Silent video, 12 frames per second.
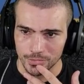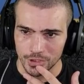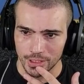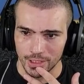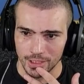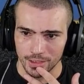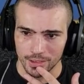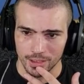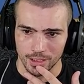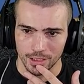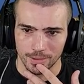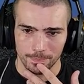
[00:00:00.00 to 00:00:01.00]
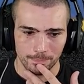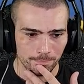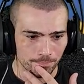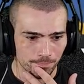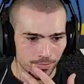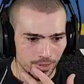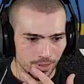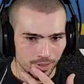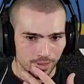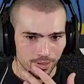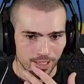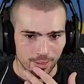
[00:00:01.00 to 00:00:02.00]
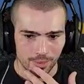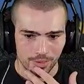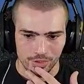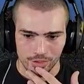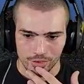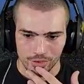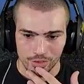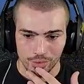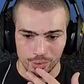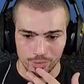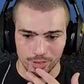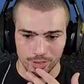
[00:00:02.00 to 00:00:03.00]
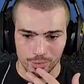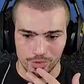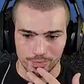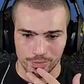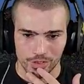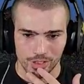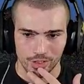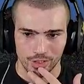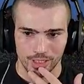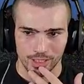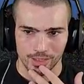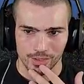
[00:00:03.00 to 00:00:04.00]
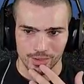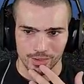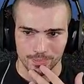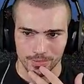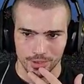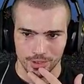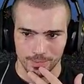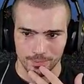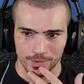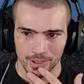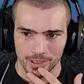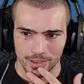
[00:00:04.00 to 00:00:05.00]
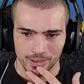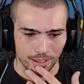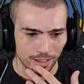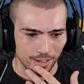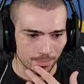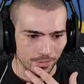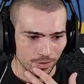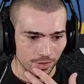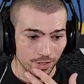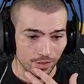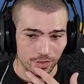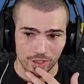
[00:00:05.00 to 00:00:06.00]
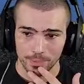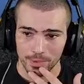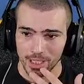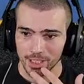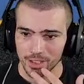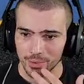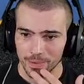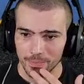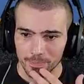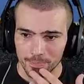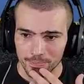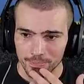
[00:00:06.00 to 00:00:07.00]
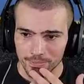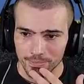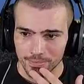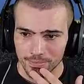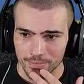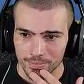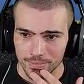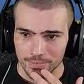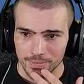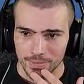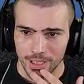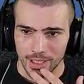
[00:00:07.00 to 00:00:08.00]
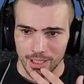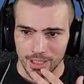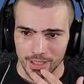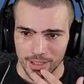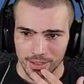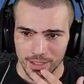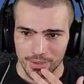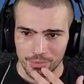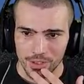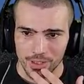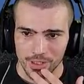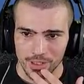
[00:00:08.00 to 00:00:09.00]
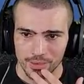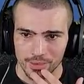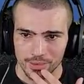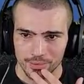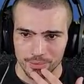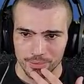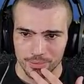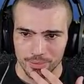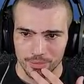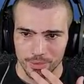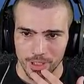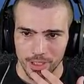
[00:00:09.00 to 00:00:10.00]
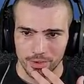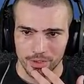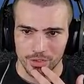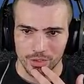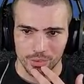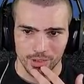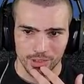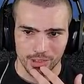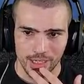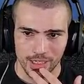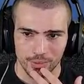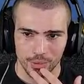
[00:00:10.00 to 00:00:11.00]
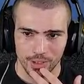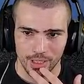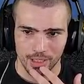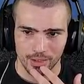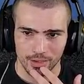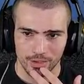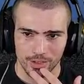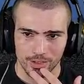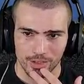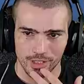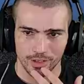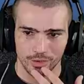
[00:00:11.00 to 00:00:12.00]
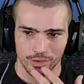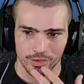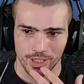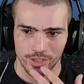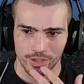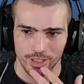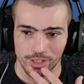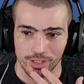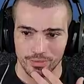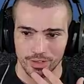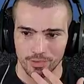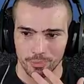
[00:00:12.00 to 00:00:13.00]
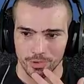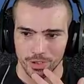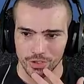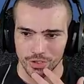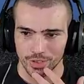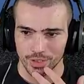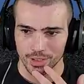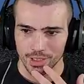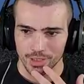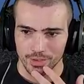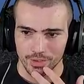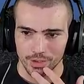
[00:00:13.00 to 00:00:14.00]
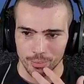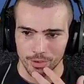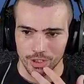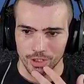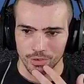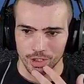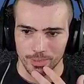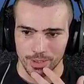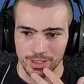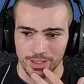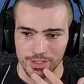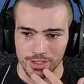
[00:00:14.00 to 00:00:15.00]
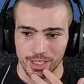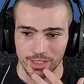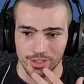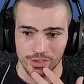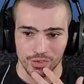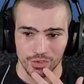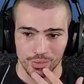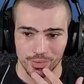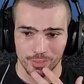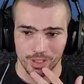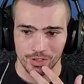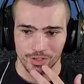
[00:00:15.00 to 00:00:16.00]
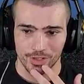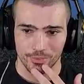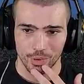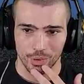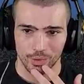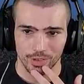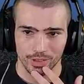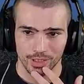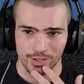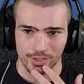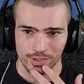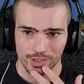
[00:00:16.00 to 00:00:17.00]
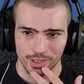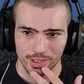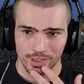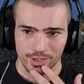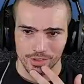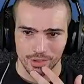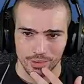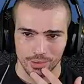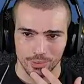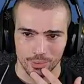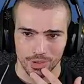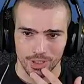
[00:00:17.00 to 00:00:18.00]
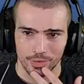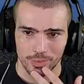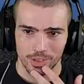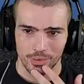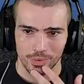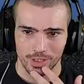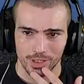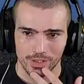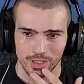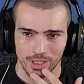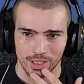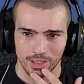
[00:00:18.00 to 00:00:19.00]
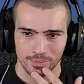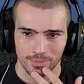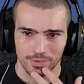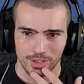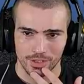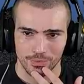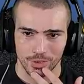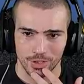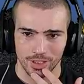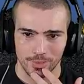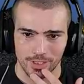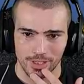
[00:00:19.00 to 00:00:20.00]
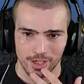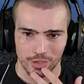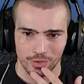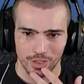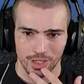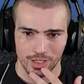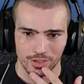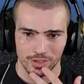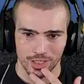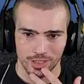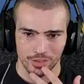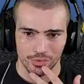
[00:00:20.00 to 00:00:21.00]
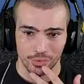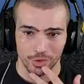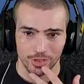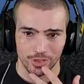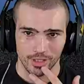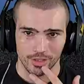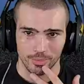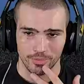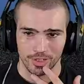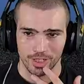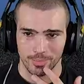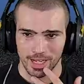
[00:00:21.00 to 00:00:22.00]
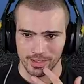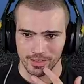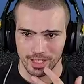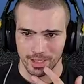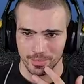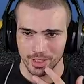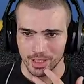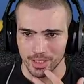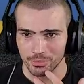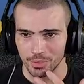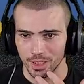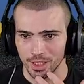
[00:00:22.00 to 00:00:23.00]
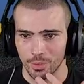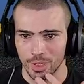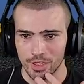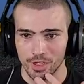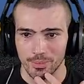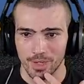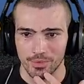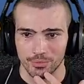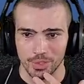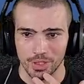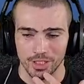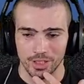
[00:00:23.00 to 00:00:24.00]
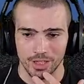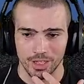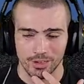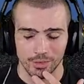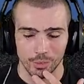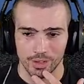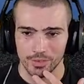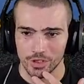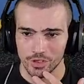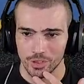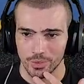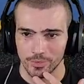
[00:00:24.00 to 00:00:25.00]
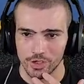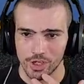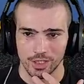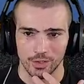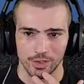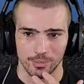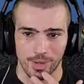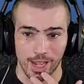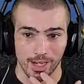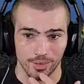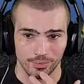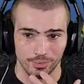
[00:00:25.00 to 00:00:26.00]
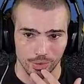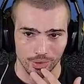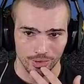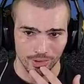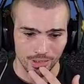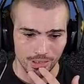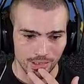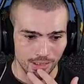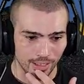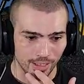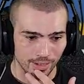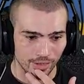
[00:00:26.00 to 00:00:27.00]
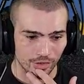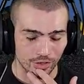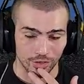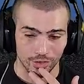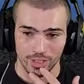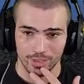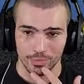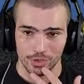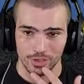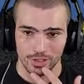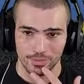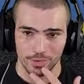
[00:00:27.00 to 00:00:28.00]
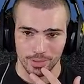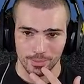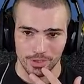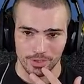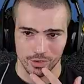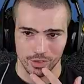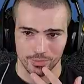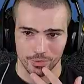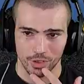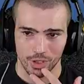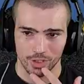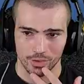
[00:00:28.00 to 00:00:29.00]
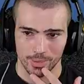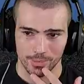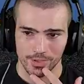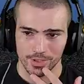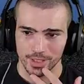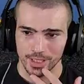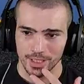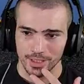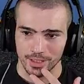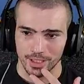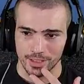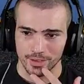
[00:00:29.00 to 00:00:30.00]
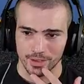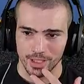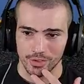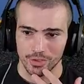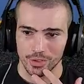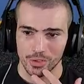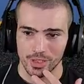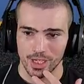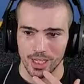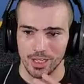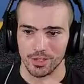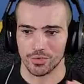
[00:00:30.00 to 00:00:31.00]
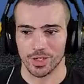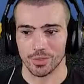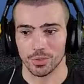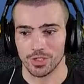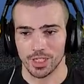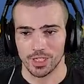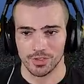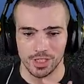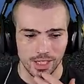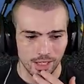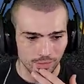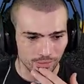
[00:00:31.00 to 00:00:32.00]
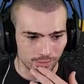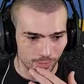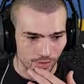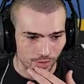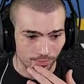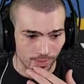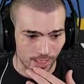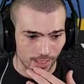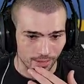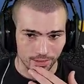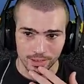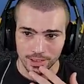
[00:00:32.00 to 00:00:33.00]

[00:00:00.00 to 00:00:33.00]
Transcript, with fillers: Okay. Um, that was just too loose of a single X. Okay. Um, you did a good job getting into it. And everything from here is kind of okay. You know, this is getting a little sketchy. It doesn't have enough pressure. You're bringing your arm in. This hand isn't doing much except for holding this. So what I would be doing is uh, this foot I'd be taking across and kind of controlling this to prevent the back step, really wedging my foot into there or even just going shallow hook back and forth and then start looking for sleeve grips and start looking for collar grips. Like, okay, you're using that hand to try to rotate his knee out, which is fine.